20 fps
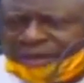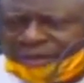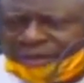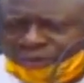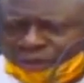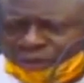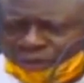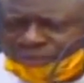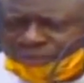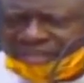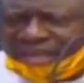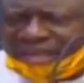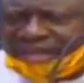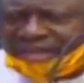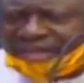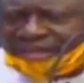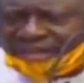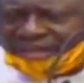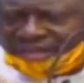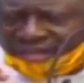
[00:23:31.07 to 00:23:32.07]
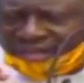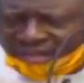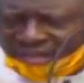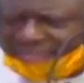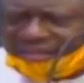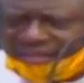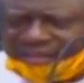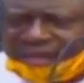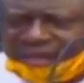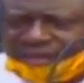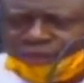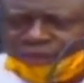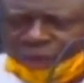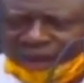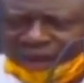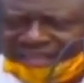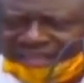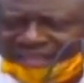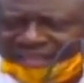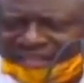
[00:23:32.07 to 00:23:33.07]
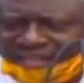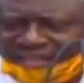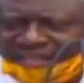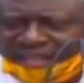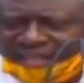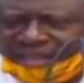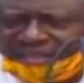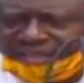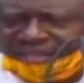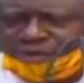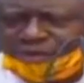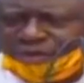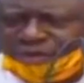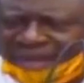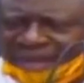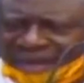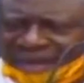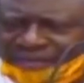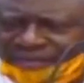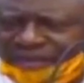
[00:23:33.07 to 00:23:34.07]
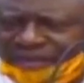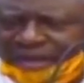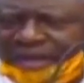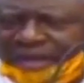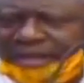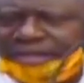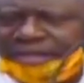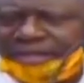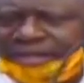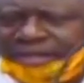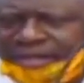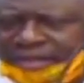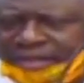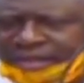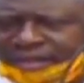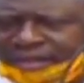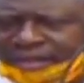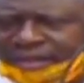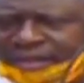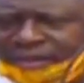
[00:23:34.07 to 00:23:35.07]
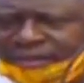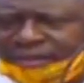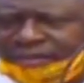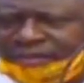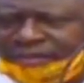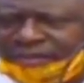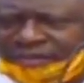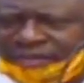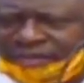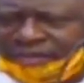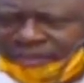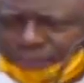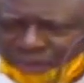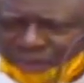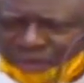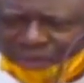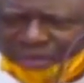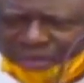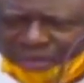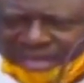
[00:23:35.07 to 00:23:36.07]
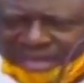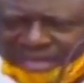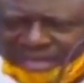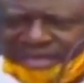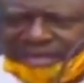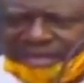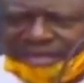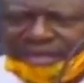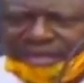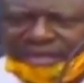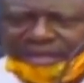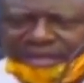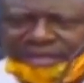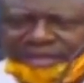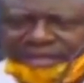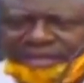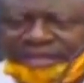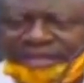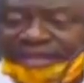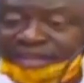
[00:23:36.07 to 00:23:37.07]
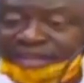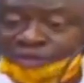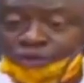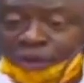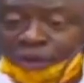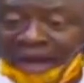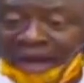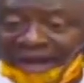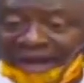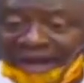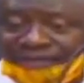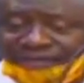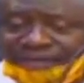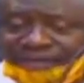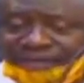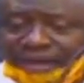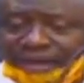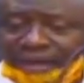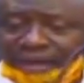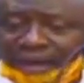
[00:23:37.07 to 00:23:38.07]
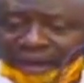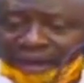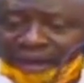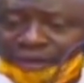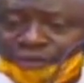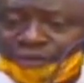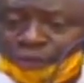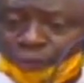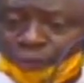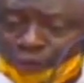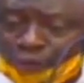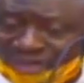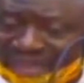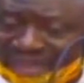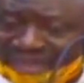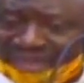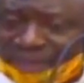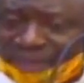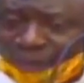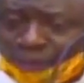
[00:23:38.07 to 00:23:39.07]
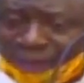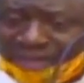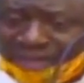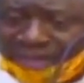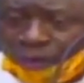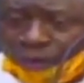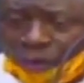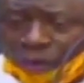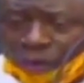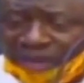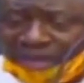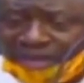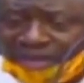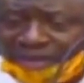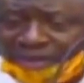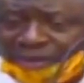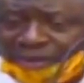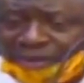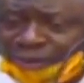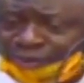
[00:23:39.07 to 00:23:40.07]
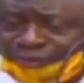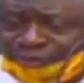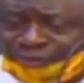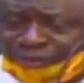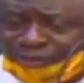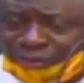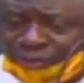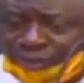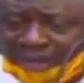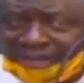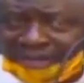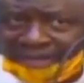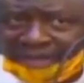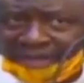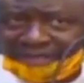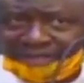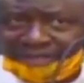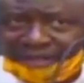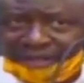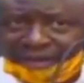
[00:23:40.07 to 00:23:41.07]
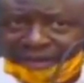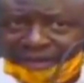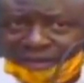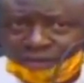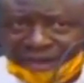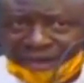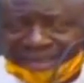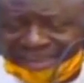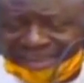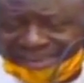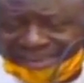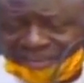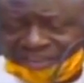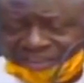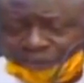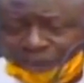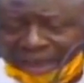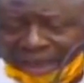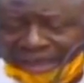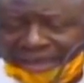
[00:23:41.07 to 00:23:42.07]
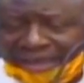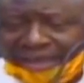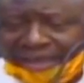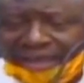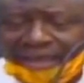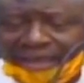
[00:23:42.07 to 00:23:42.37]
will you say these health workers in the state do they have the PPE they need to have uh, to protect them while they are working, knowing fully well that uh, we are getting a spike